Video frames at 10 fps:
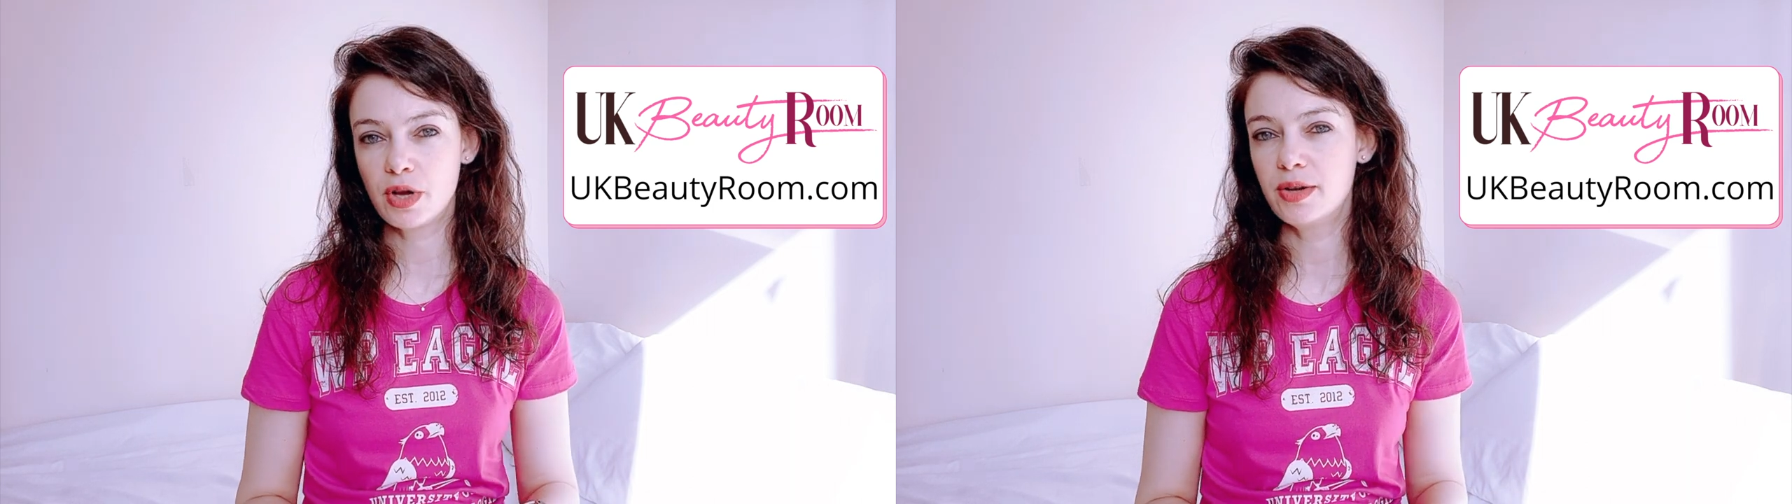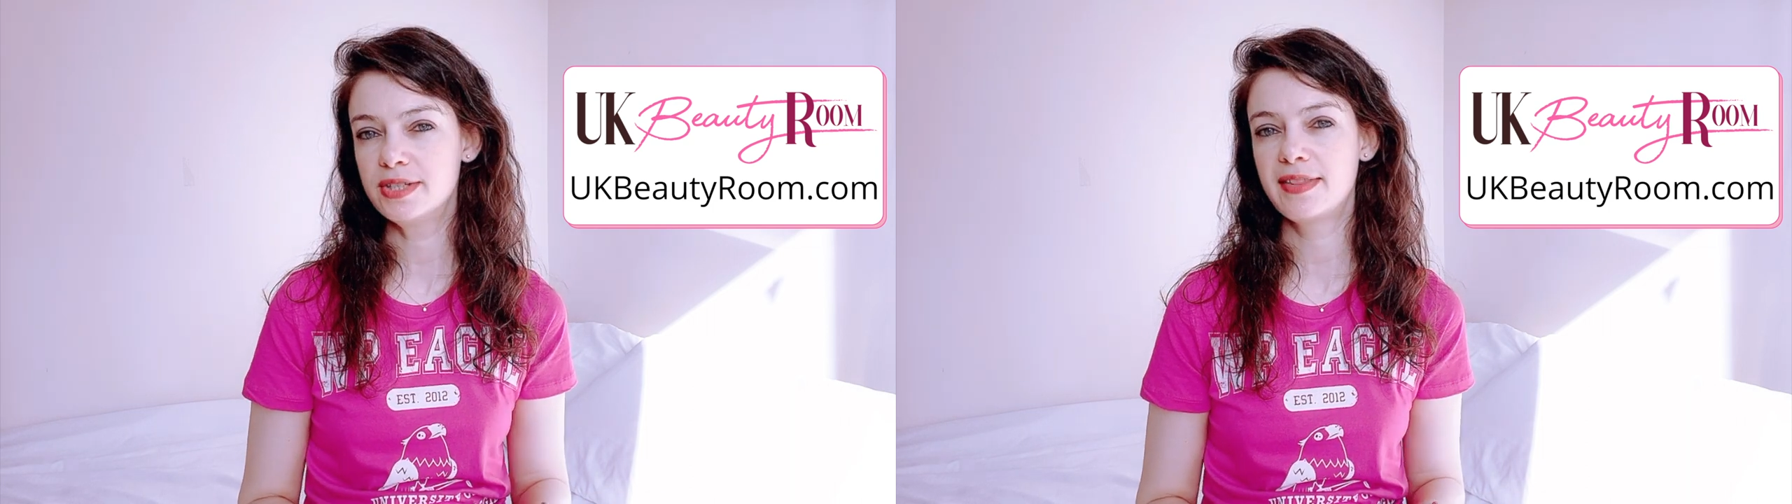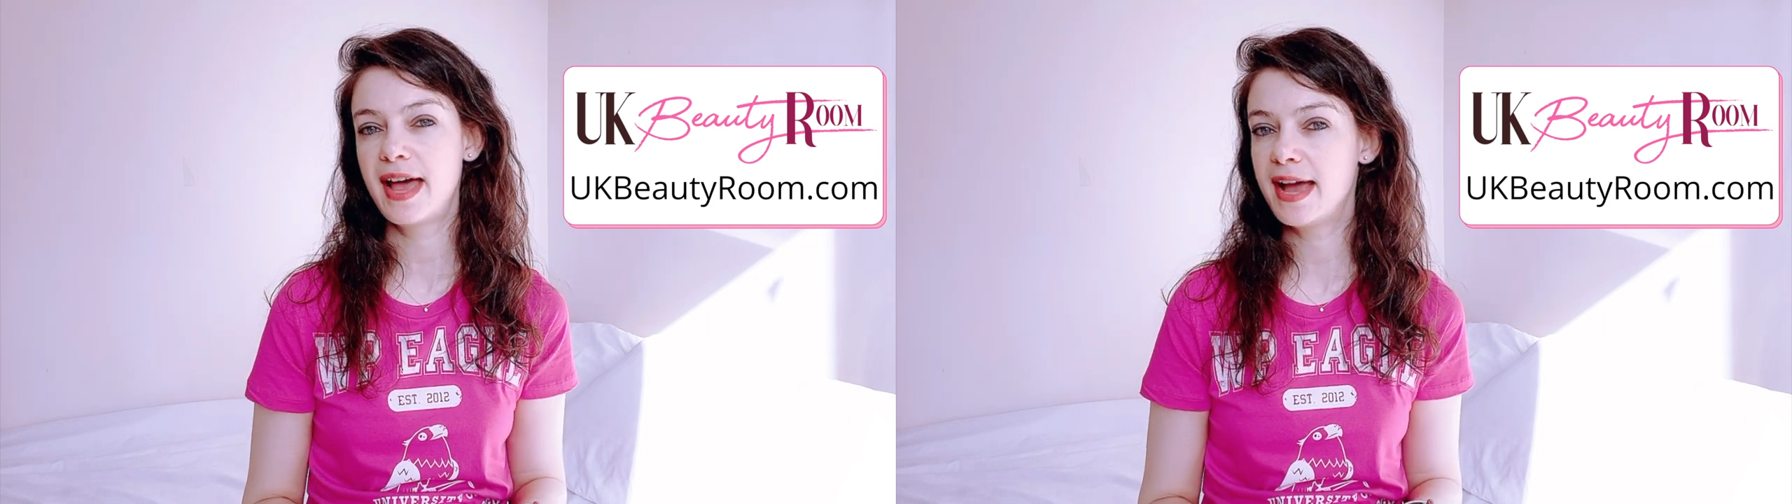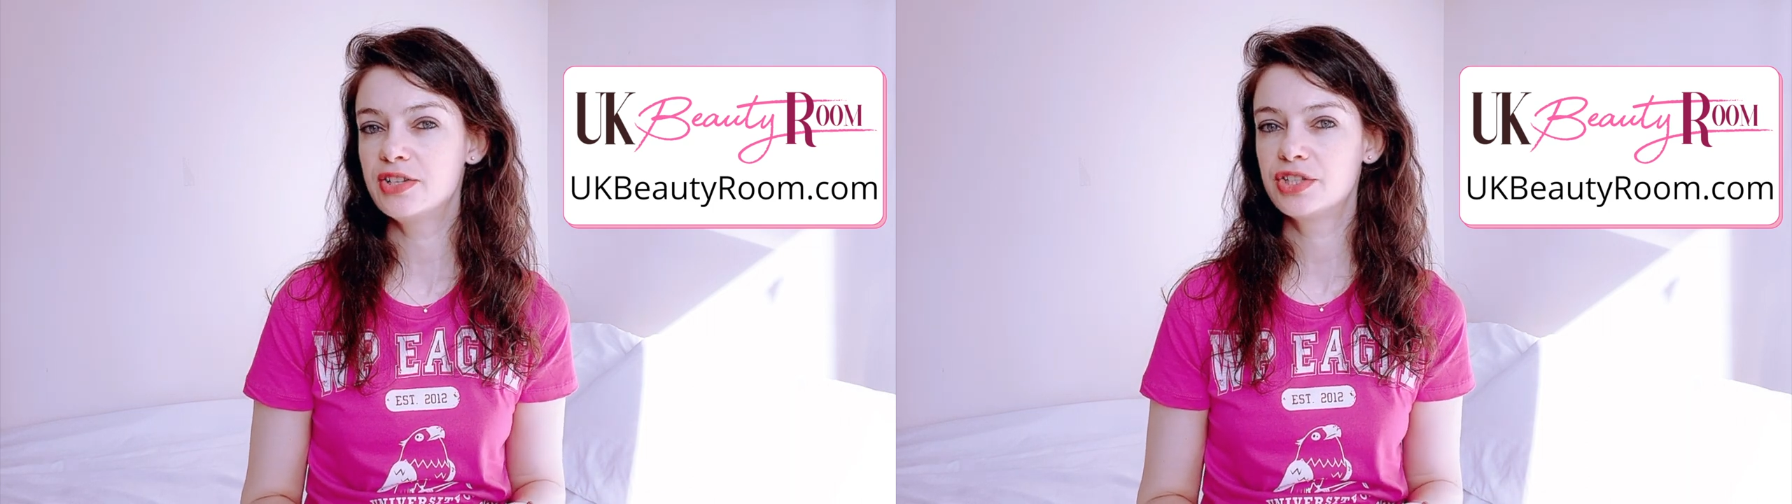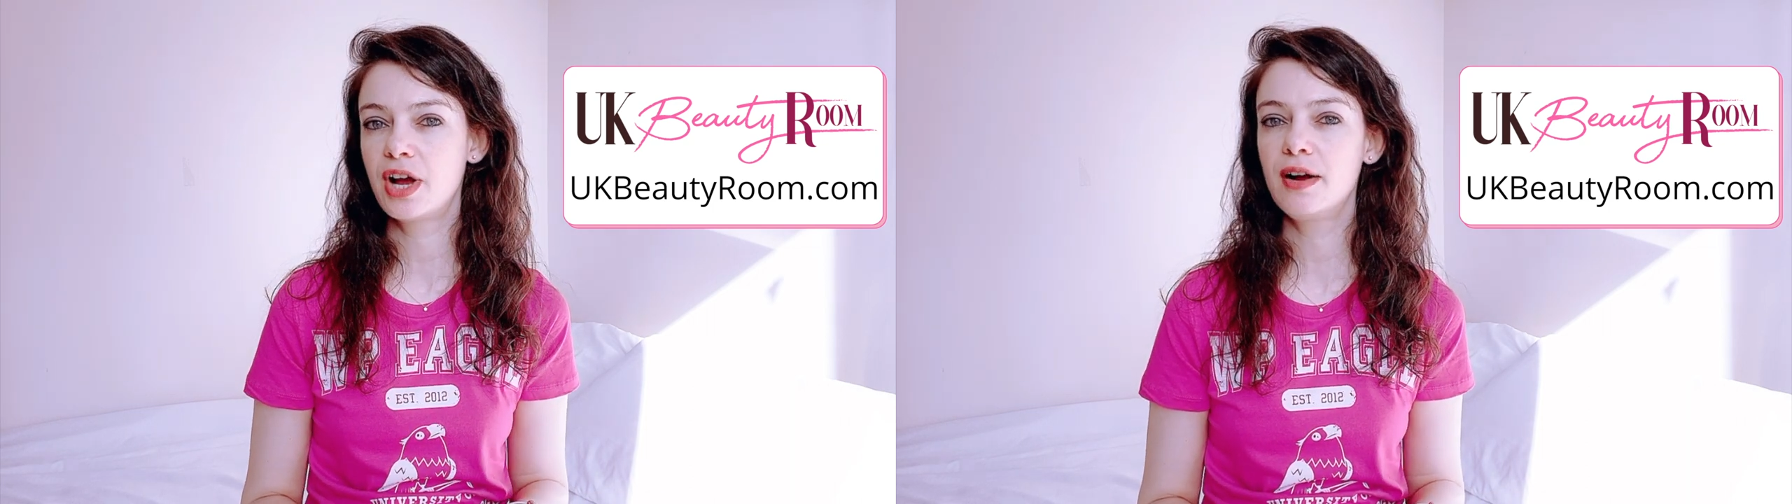coating the hair
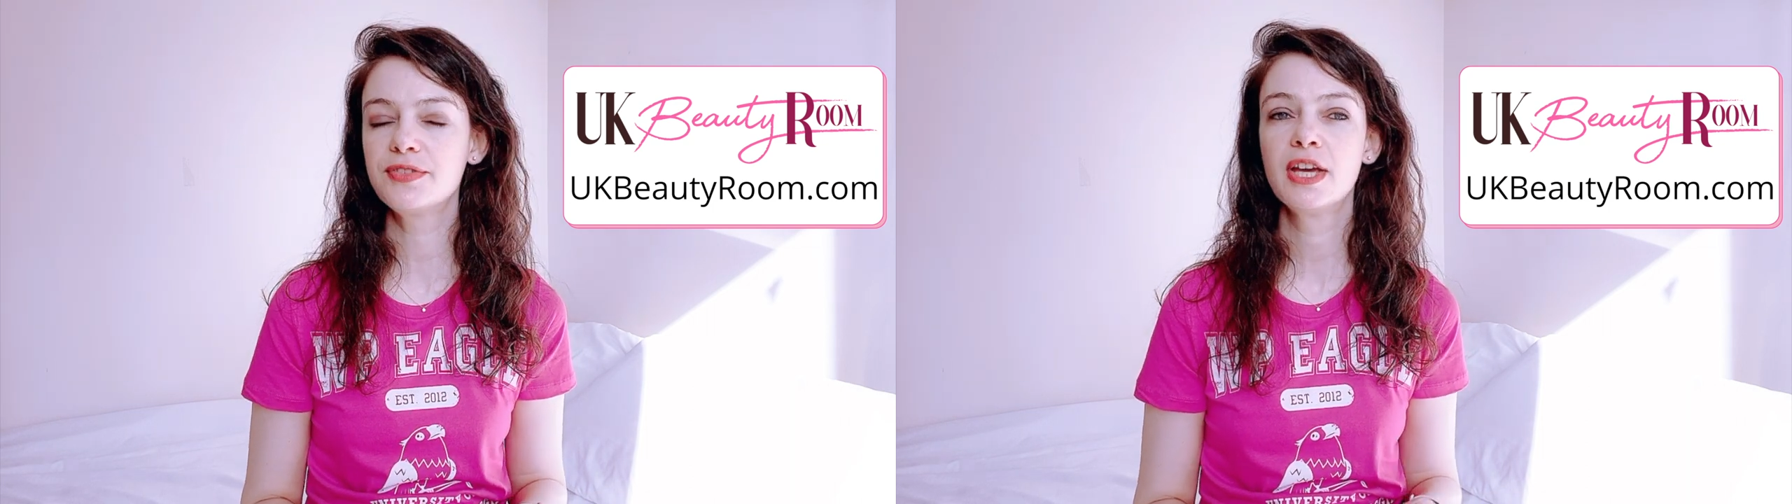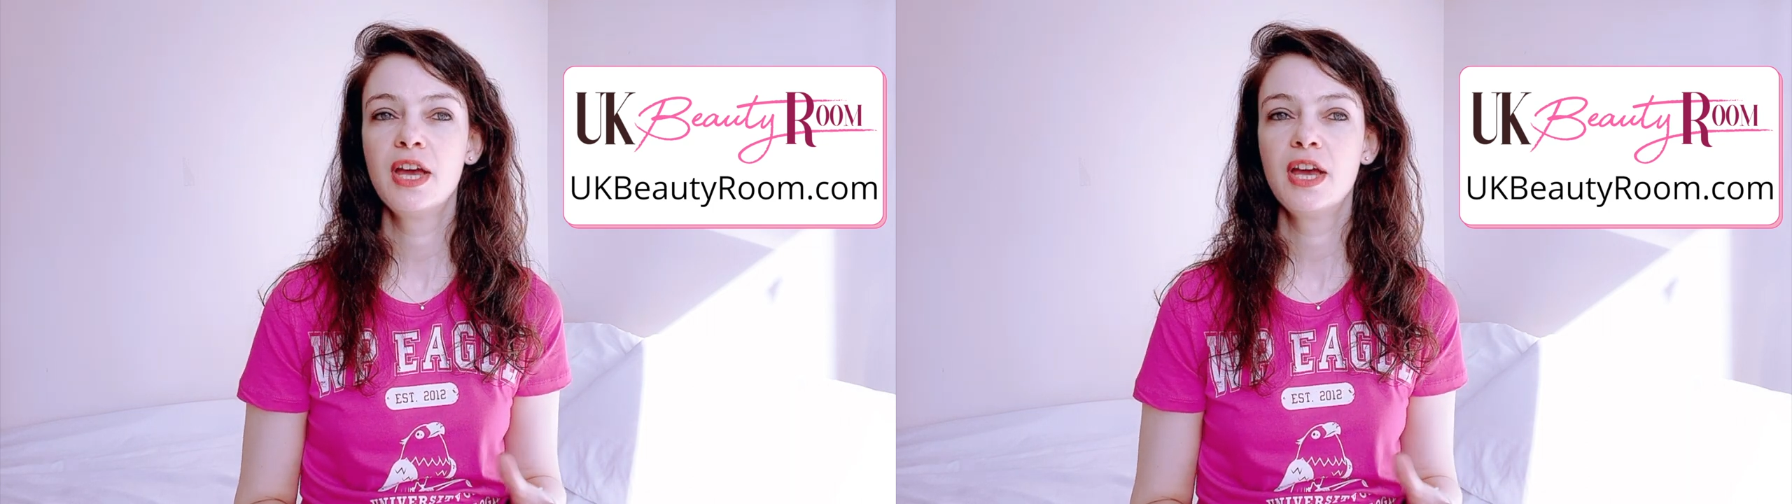shaft.